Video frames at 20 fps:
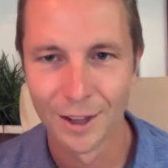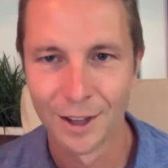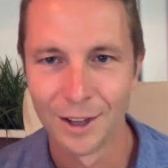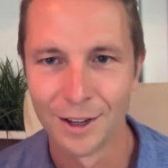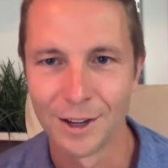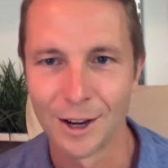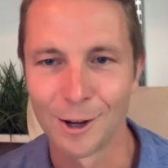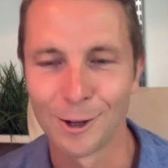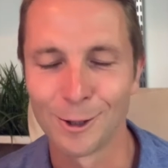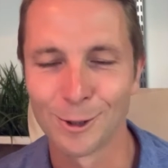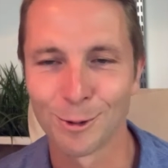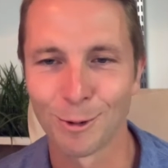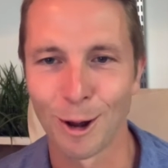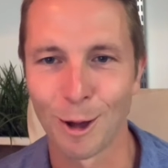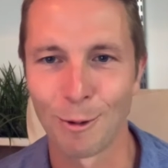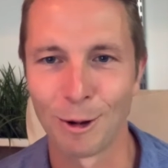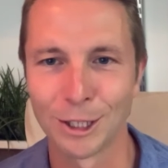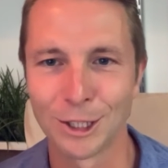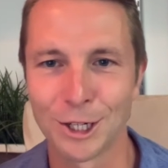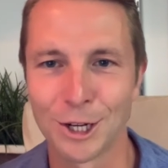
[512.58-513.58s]
Now here's what I
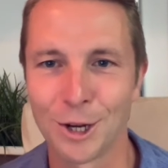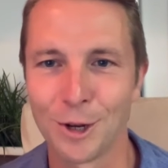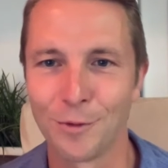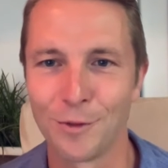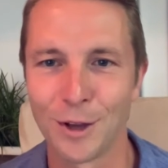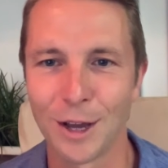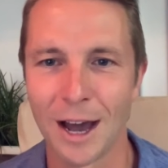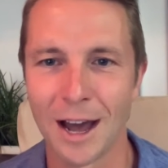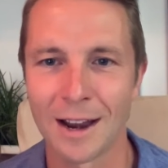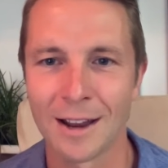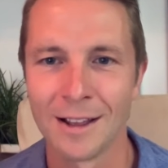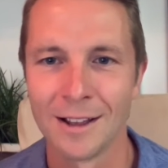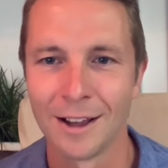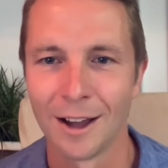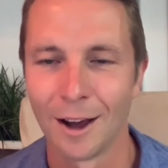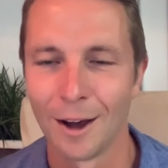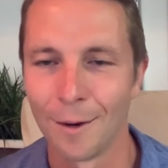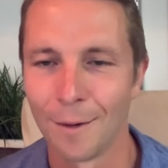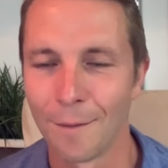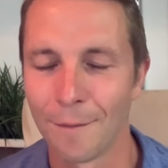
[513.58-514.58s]
want you to do. If you got
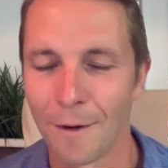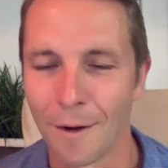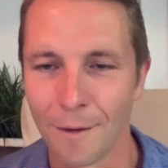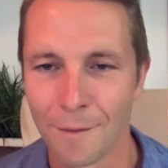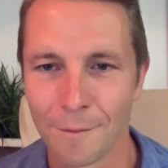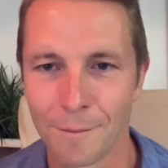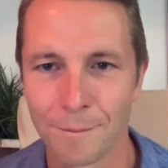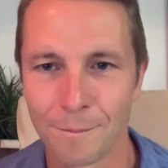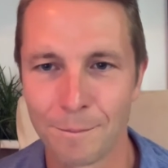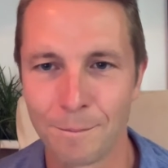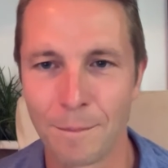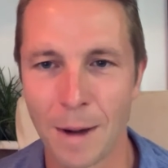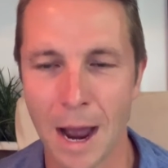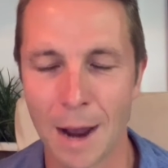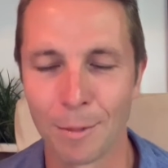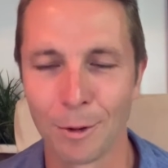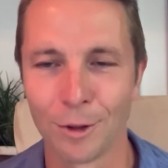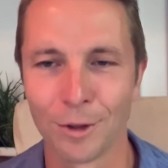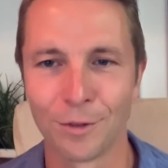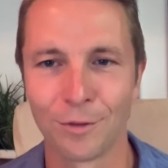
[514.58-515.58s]
a
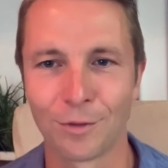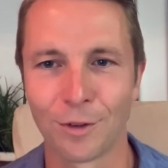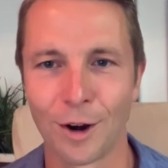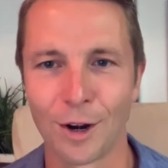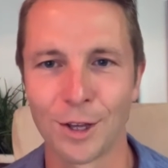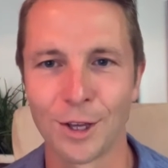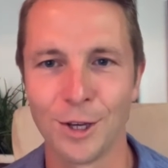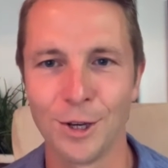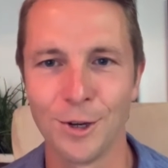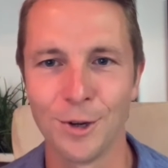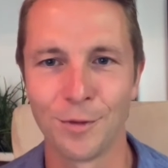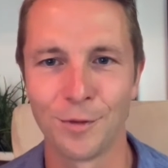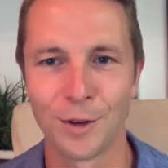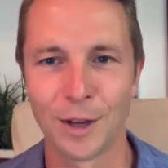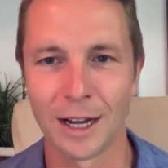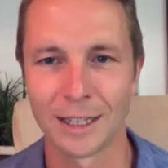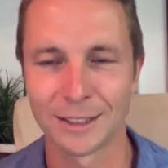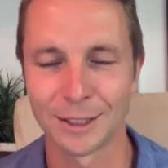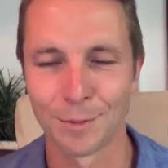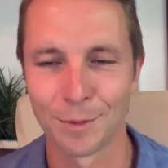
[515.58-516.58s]
Bible in front of you, if you
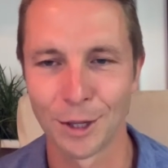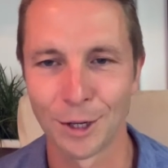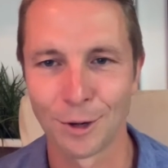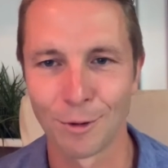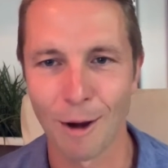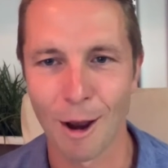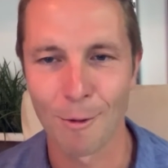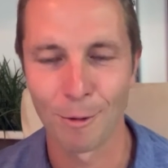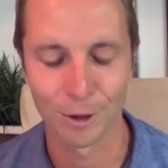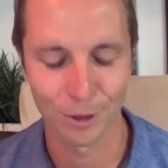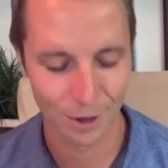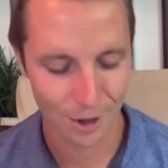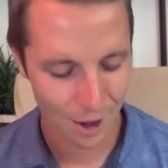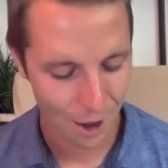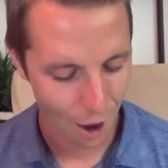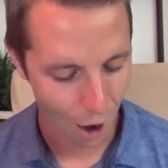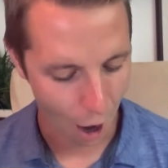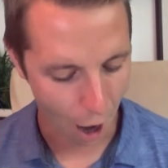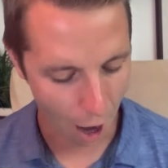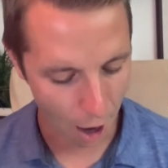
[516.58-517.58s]
got something to write with,
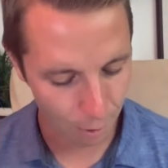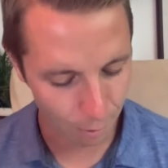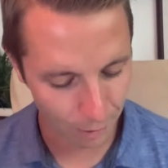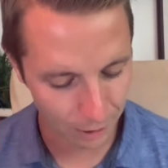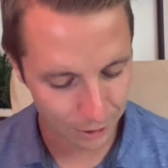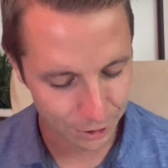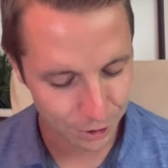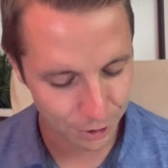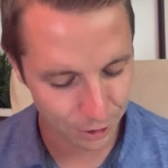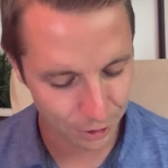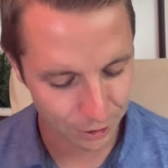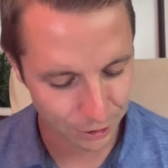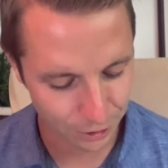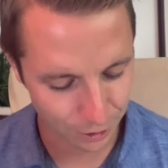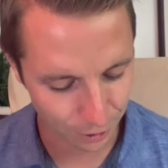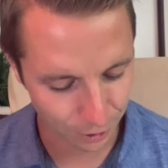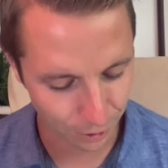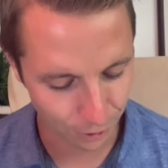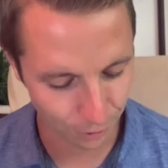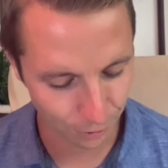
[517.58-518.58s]
I want you to
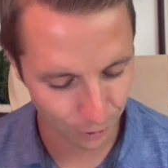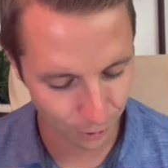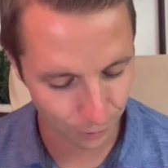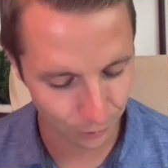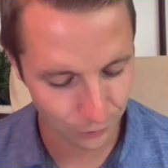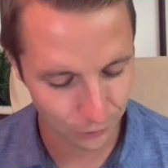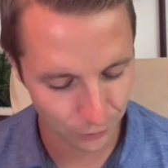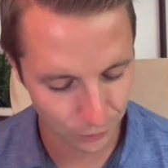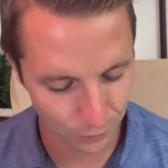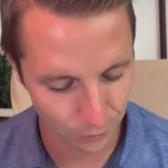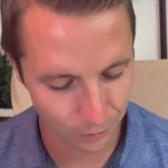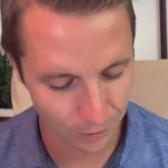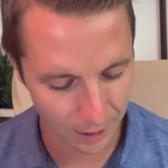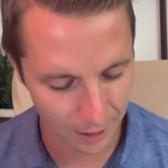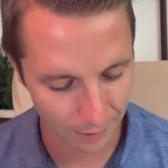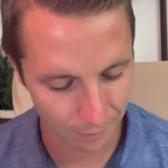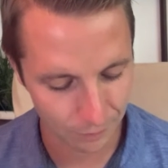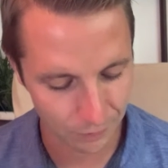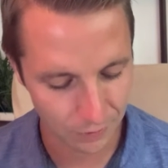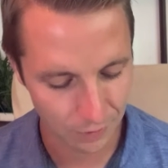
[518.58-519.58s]
circle those two
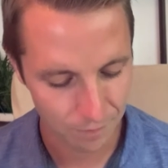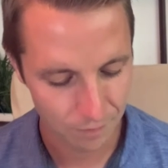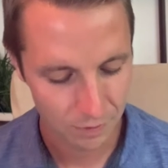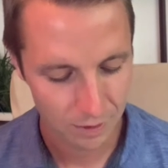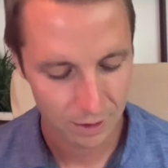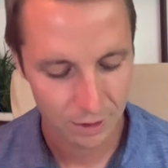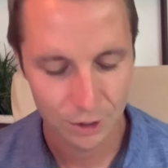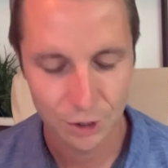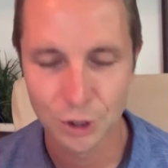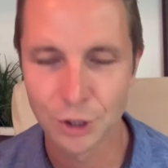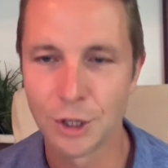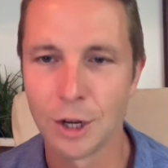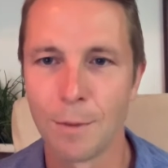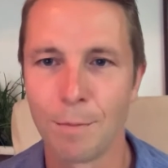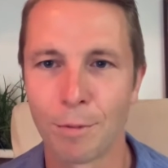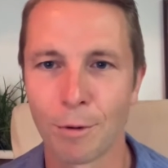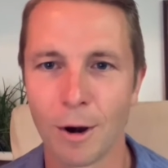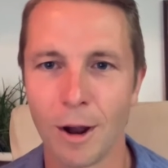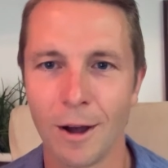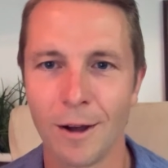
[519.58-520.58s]
names,
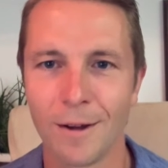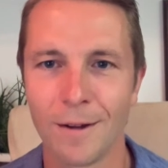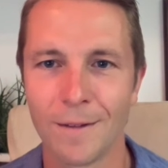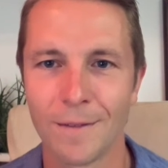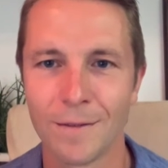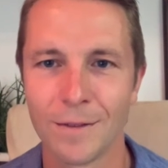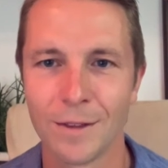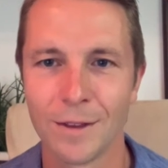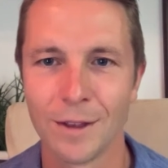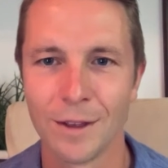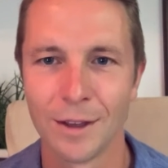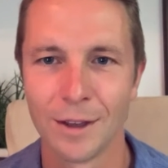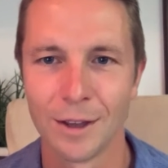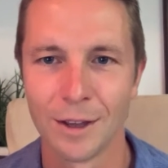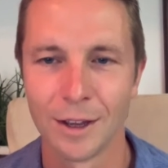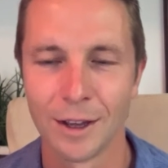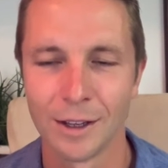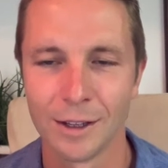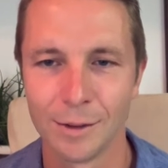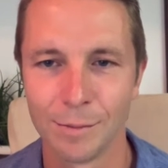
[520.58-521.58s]
Shiphrah
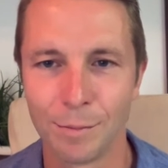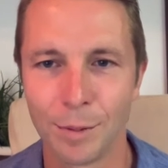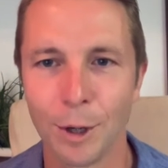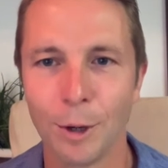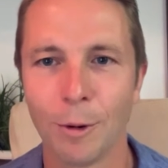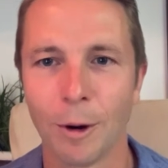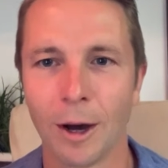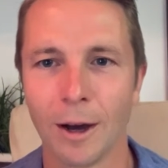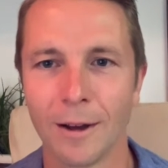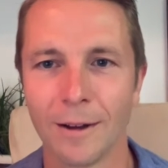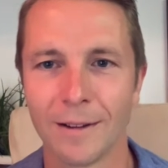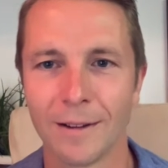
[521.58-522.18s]
and Puah.